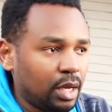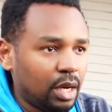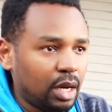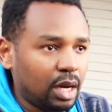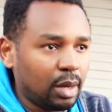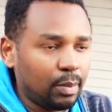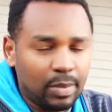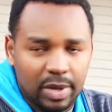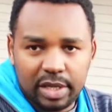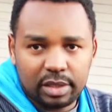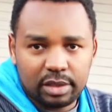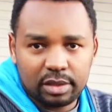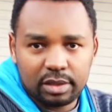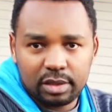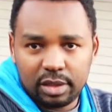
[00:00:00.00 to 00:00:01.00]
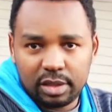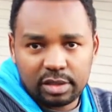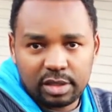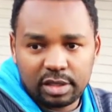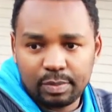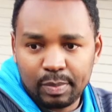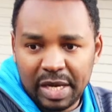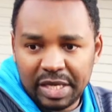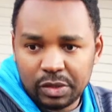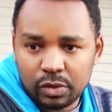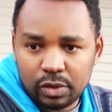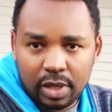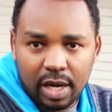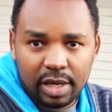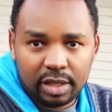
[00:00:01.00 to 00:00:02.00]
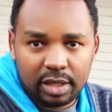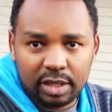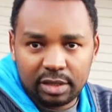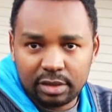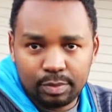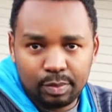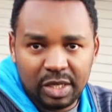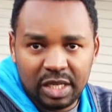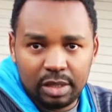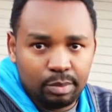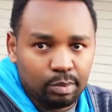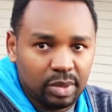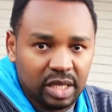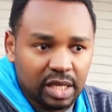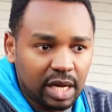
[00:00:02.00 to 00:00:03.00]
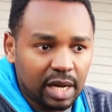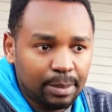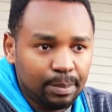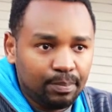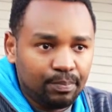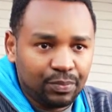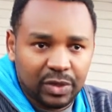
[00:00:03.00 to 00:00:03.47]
But this is my truck. It has been beat up.